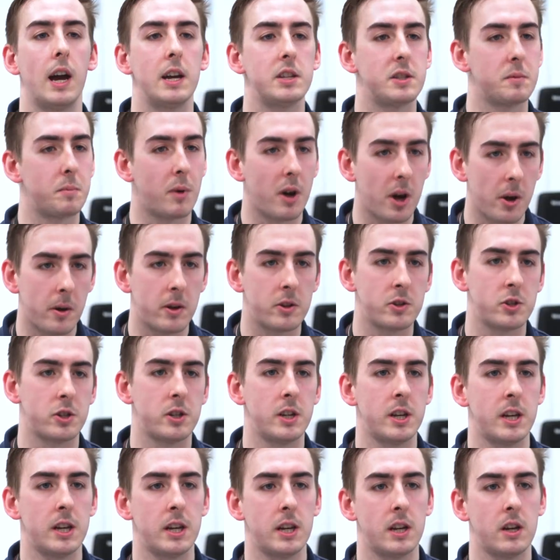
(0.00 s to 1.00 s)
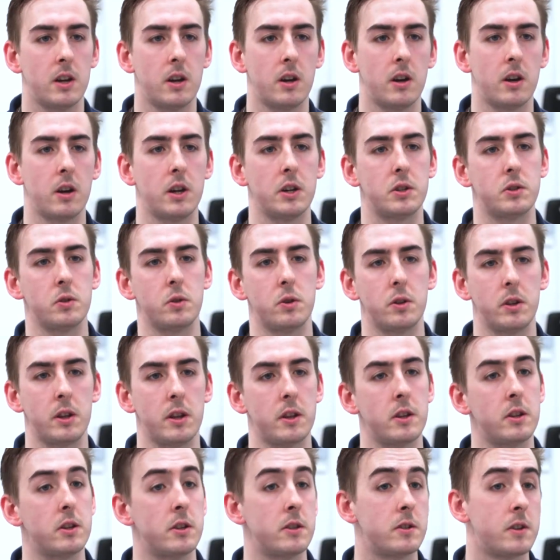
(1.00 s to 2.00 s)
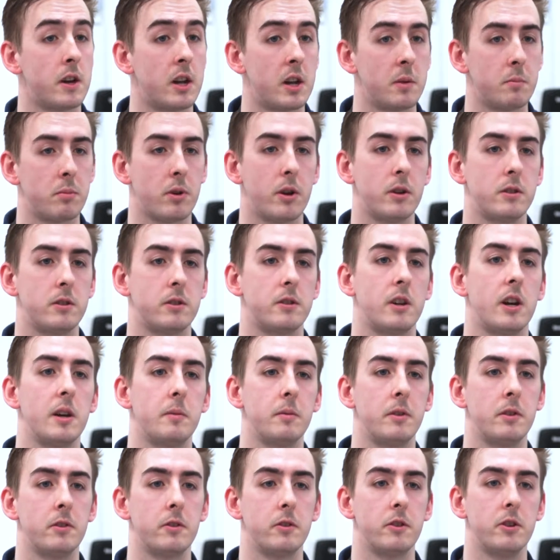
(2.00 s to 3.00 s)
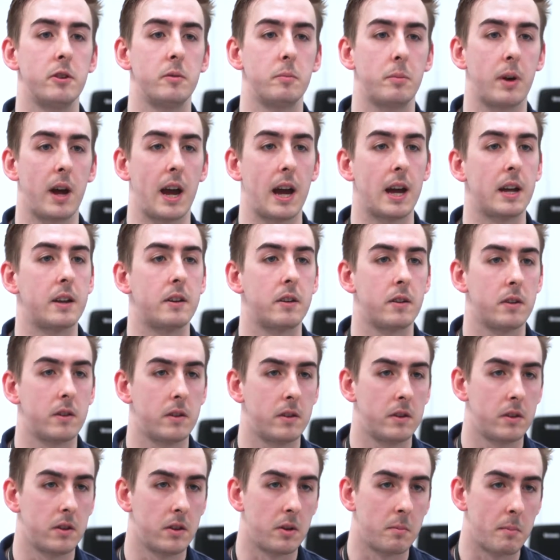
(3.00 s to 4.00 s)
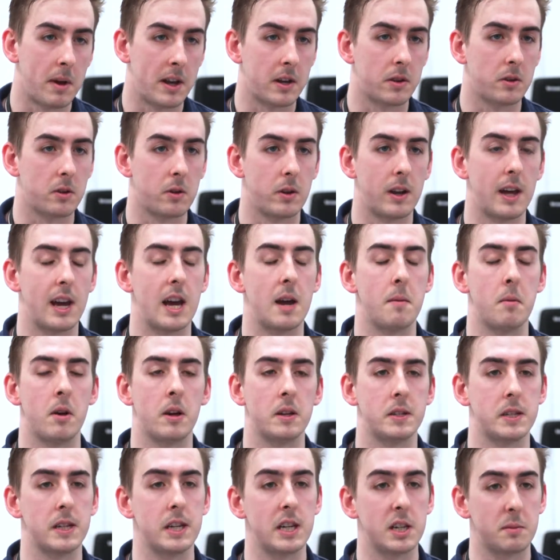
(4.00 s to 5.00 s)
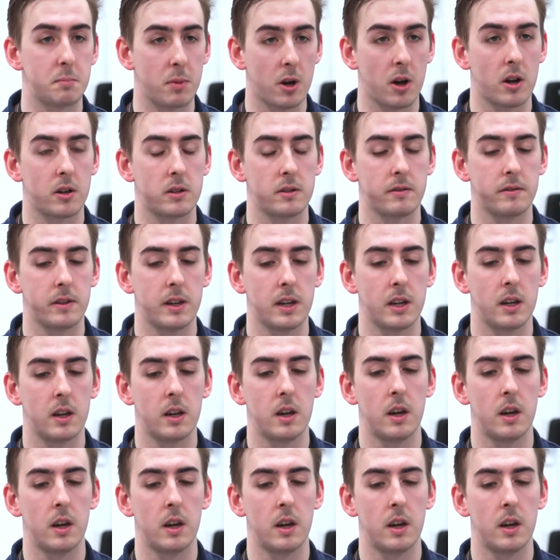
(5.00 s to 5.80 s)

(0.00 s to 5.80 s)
as a bioengineer, I saw that the design and prototyping group had the medical AMRC as part of it.